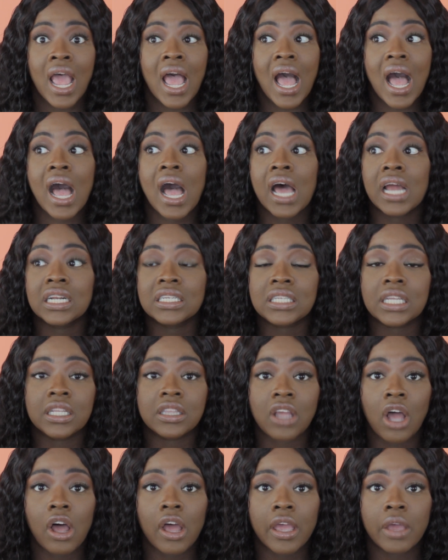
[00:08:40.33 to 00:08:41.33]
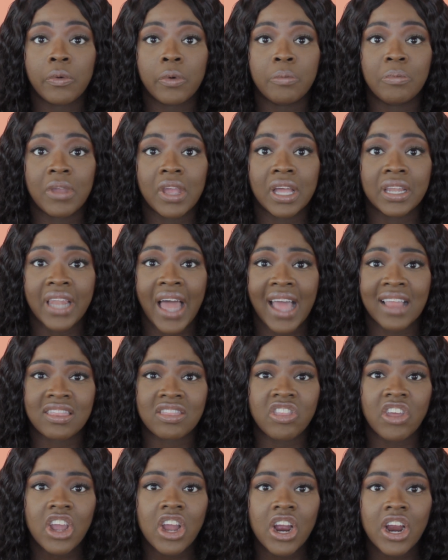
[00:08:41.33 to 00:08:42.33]
I honestly thought it would be a lot
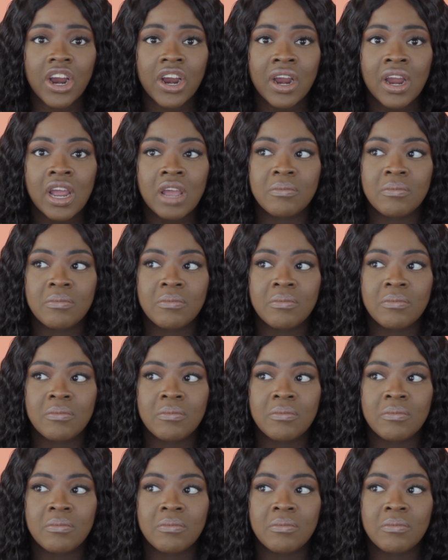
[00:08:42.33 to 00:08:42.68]
thicker,